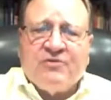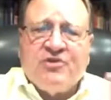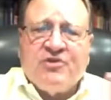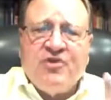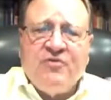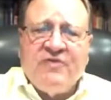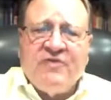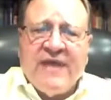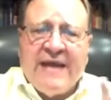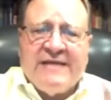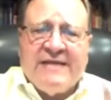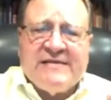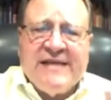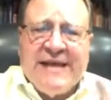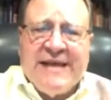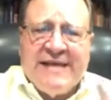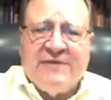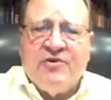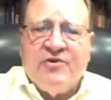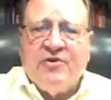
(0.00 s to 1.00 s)
two things
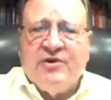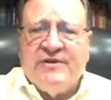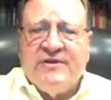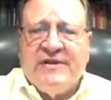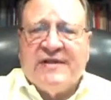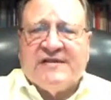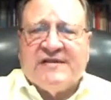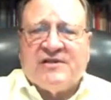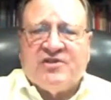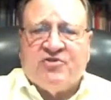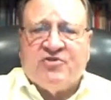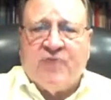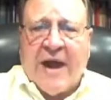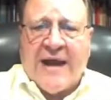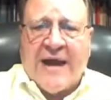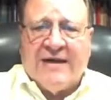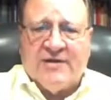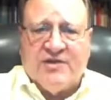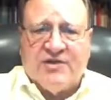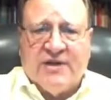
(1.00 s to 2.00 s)
hindered this
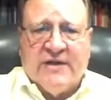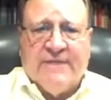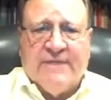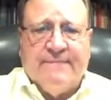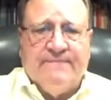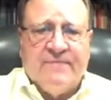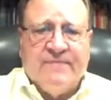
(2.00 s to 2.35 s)
strategy.